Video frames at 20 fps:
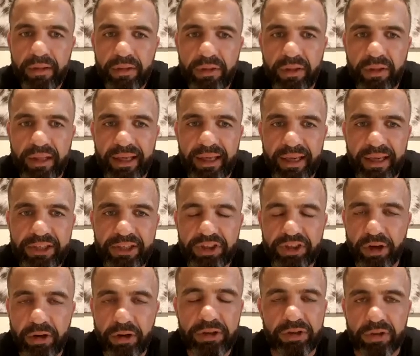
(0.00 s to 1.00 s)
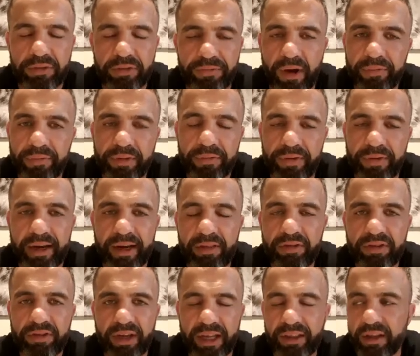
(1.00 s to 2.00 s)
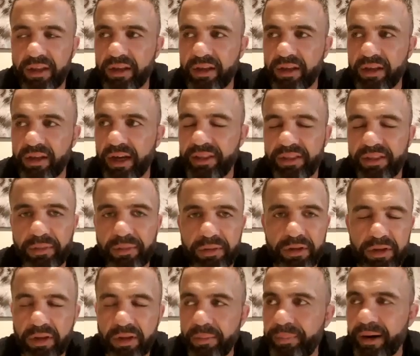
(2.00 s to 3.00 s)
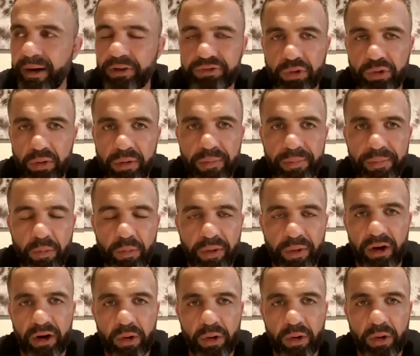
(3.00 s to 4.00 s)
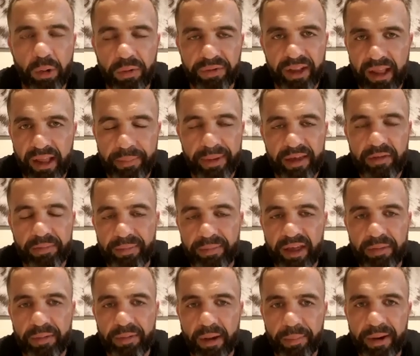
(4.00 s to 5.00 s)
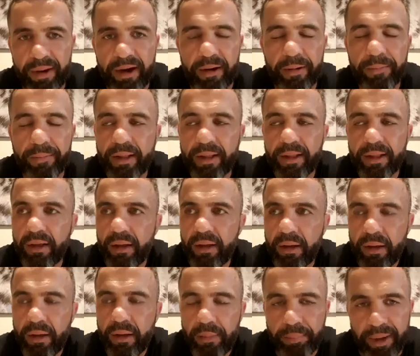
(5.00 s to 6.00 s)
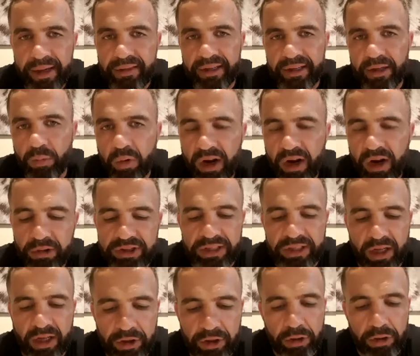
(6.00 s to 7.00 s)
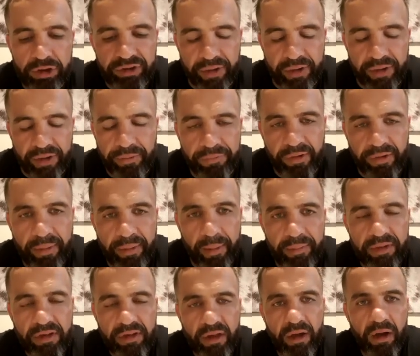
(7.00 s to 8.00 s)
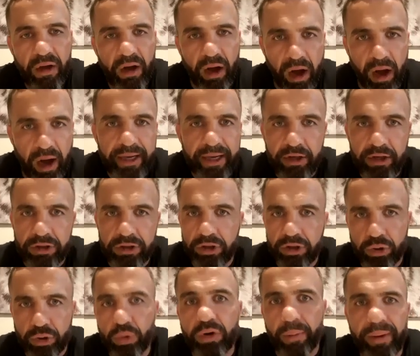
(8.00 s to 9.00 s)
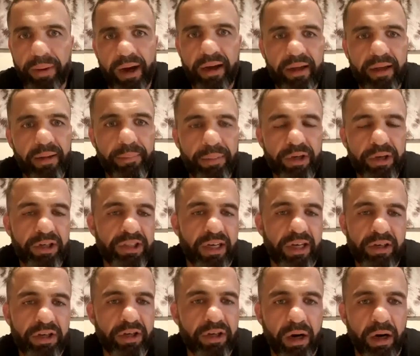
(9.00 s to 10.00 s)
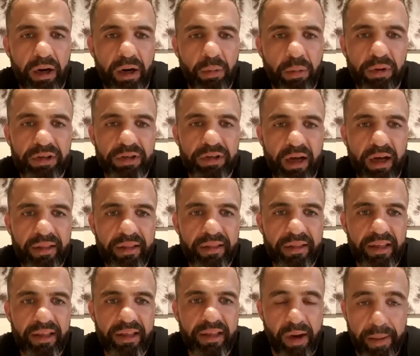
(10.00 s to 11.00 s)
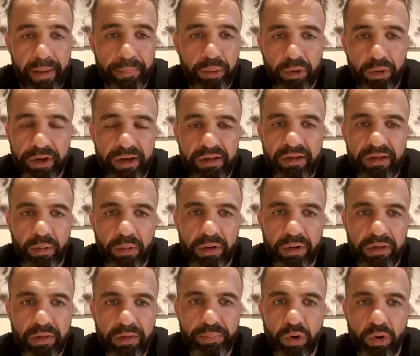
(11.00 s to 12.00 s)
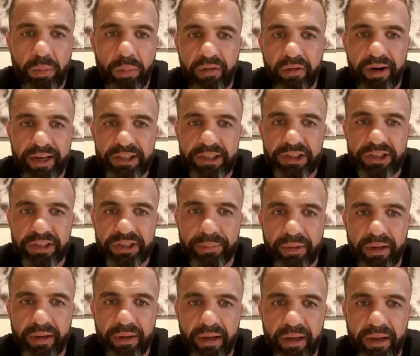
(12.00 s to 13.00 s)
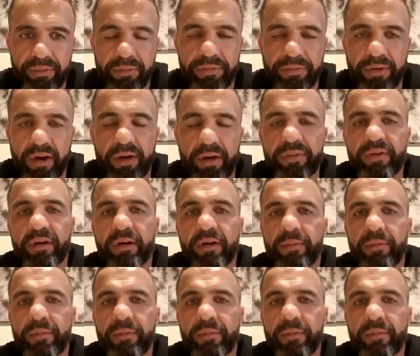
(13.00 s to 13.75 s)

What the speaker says: He chose not to fight for the fans, and the Bellator went along with it. And they messed me about. Basically, while I was still on the contract for 3 months, I couldn't talk about it because I would. It's my employers. I would spoil my relationship even further.